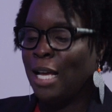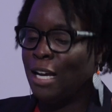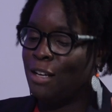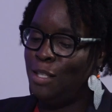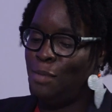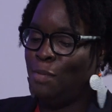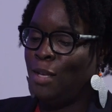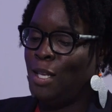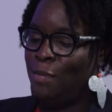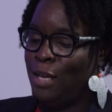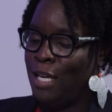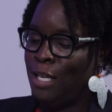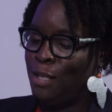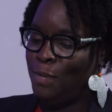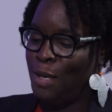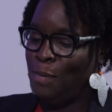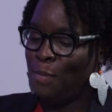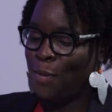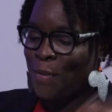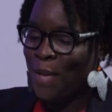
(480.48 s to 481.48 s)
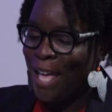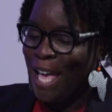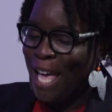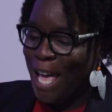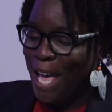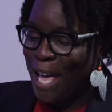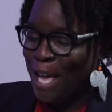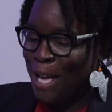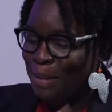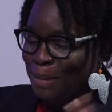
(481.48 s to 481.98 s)
spill the beans, people.
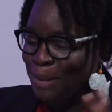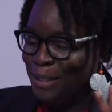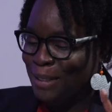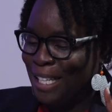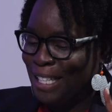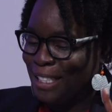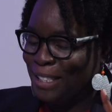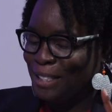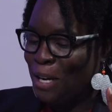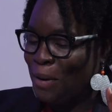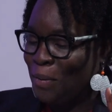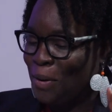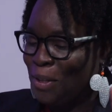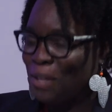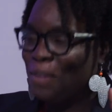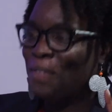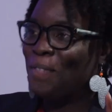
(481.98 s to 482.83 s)
So let's start with your